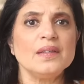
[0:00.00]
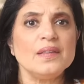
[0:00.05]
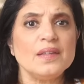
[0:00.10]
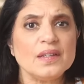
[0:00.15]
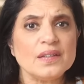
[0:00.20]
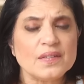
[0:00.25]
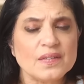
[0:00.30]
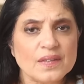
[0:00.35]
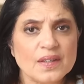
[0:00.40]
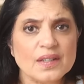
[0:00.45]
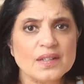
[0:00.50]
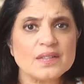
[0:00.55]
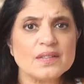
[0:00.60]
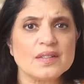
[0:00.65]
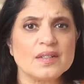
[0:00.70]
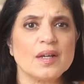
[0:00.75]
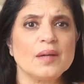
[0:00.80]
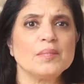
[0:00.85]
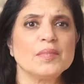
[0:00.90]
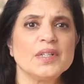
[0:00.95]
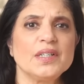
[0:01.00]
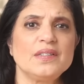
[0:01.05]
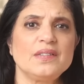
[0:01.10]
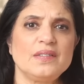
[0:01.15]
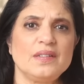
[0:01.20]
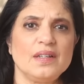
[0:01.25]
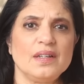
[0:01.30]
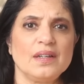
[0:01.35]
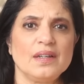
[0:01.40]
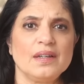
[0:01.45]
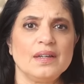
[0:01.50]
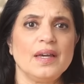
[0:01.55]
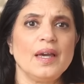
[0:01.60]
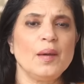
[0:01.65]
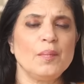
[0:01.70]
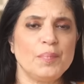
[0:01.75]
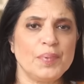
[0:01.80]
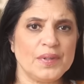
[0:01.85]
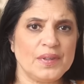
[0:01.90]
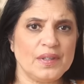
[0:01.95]
These things that I'm listing,
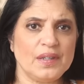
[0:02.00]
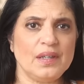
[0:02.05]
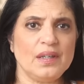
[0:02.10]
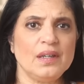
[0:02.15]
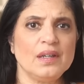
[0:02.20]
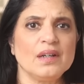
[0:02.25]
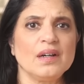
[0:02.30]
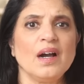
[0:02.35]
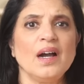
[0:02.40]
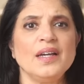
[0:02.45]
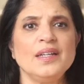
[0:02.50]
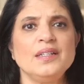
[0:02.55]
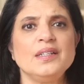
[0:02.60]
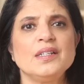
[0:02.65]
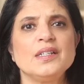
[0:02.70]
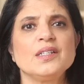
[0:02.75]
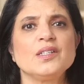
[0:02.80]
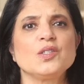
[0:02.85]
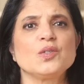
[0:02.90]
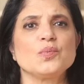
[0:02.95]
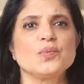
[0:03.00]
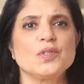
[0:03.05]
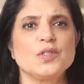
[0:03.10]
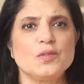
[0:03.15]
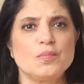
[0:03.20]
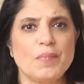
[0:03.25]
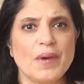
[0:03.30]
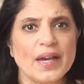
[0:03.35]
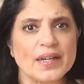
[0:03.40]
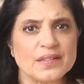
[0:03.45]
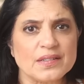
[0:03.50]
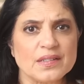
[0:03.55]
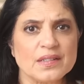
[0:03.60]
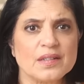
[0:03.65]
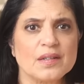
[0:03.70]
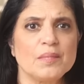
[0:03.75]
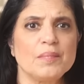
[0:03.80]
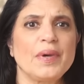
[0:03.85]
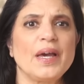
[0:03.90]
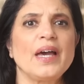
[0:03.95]
empathy, kindness, respect,
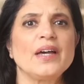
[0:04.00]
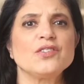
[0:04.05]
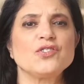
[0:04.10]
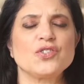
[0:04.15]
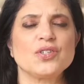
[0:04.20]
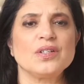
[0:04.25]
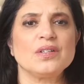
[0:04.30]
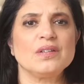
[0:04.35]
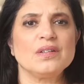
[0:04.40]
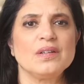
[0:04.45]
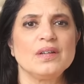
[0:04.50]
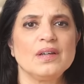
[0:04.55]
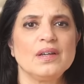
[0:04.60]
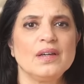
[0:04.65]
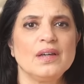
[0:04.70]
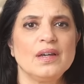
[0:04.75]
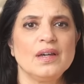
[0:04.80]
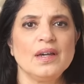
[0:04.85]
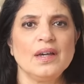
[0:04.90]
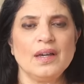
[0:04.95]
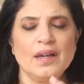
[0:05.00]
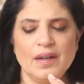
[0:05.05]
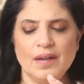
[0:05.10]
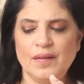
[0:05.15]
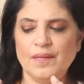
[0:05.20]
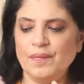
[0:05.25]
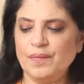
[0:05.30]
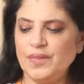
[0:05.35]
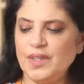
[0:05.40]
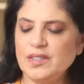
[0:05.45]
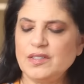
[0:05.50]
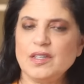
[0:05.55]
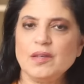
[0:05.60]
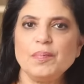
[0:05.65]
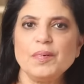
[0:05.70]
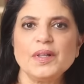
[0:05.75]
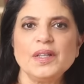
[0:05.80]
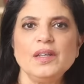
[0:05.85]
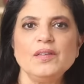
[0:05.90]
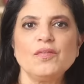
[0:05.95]
compassion, they
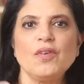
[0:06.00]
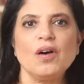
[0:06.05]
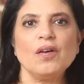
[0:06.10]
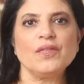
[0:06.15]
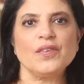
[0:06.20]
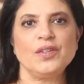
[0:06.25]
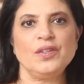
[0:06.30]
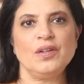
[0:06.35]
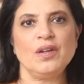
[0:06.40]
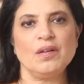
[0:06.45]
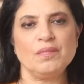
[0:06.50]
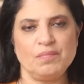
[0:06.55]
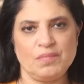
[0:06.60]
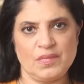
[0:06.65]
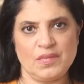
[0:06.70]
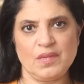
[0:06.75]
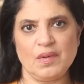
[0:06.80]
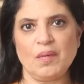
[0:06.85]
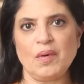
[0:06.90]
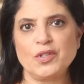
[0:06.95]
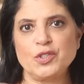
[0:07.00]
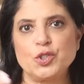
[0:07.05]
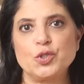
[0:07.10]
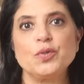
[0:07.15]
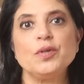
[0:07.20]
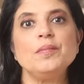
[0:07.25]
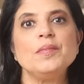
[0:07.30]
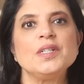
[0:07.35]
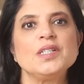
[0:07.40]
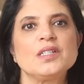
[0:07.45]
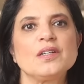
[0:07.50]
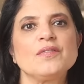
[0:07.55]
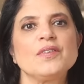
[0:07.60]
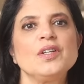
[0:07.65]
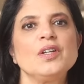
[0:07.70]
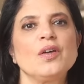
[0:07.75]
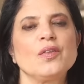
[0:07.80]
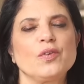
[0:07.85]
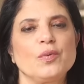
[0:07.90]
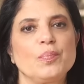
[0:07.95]
typically involve our treatment of
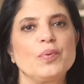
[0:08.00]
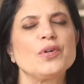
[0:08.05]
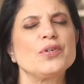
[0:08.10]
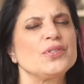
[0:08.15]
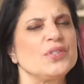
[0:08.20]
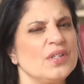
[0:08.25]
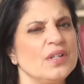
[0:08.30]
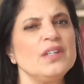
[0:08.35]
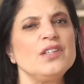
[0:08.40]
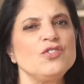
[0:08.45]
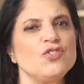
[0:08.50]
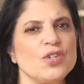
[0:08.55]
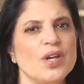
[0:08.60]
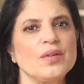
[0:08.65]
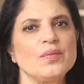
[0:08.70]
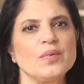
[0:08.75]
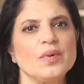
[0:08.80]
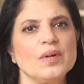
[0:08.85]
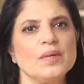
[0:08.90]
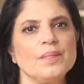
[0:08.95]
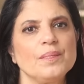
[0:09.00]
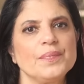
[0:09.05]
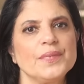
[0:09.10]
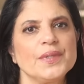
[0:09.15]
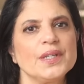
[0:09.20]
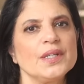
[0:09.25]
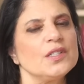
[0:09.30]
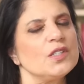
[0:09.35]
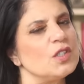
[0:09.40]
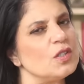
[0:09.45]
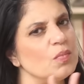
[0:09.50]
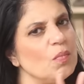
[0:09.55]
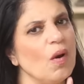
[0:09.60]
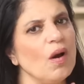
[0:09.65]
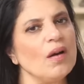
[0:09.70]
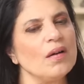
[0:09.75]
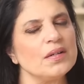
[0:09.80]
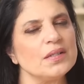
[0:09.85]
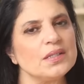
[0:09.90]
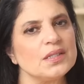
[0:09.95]
another person in general.
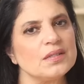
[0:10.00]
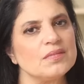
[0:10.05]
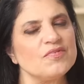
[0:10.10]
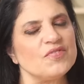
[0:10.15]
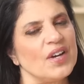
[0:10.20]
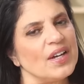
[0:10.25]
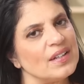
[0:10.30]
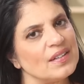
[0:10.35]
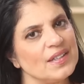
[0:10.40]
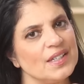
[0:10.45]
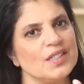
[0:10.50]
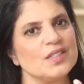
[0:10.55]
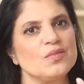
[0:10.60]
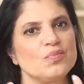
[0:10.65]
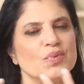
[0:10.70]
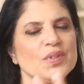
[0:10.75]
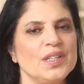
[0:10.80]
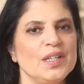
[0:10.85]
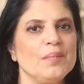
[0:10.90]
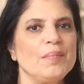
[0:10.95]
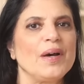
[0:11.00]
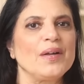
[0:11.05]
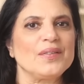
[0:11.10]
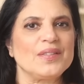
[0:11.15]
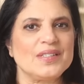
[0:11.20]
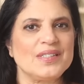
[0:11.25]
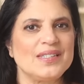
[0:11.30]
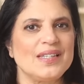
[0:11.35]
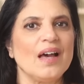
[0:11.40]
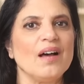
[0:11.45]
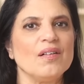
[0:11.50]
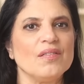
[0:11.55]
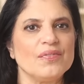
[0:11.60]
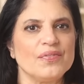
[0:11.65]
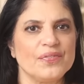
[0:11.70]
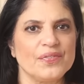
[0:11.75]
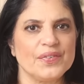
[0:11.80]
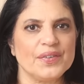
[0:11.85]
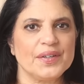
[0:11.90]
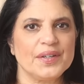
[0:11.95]
Smart, frankly, is really about the
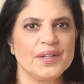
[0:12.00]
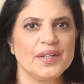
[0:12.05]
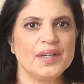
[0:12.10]
self.